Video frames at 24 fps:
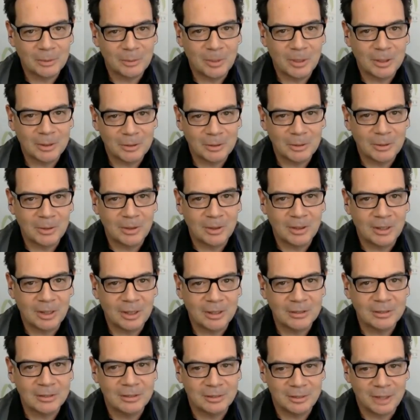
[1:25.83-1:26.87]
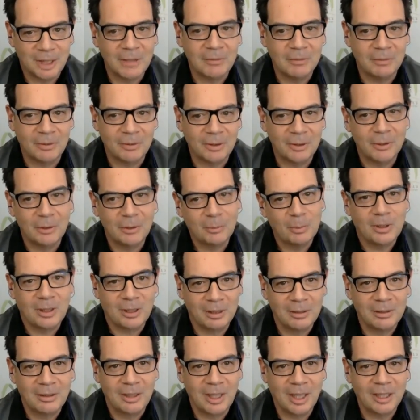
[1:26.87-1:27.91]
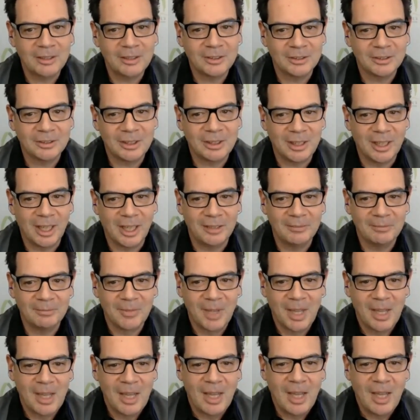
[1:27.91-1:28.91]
McDougall has done for you. I would like to see that.